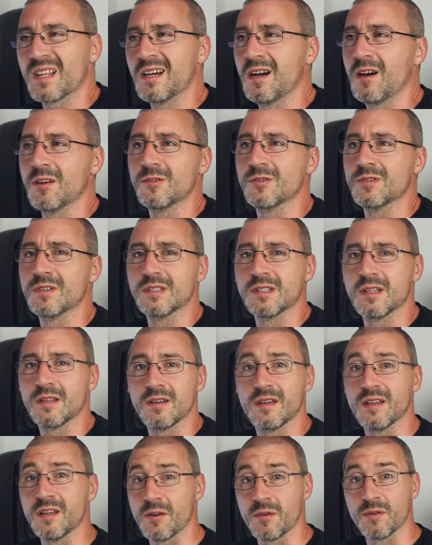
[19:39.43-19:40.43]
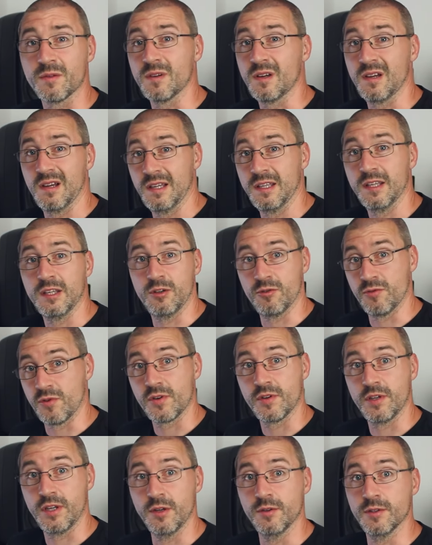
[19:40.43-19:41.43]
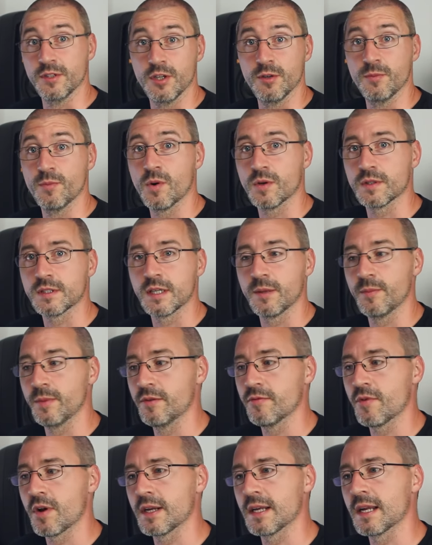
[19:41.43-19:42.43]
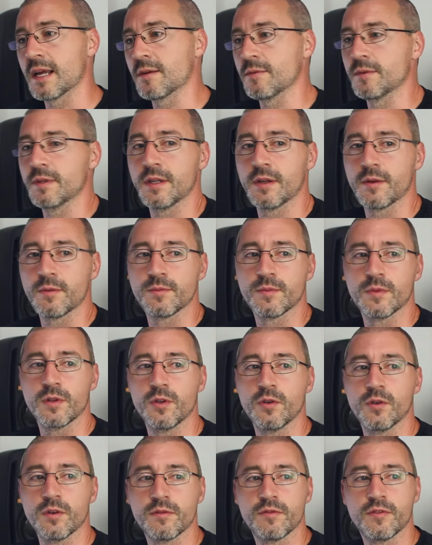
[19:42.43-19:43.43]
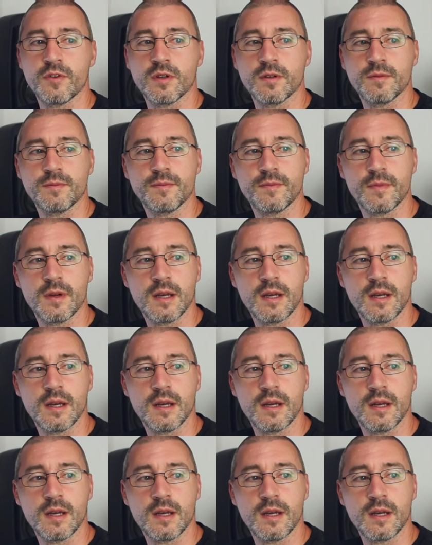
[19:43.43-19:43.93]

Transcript: hundreds of, you know, you're on YouTube watching me right now, you know, look for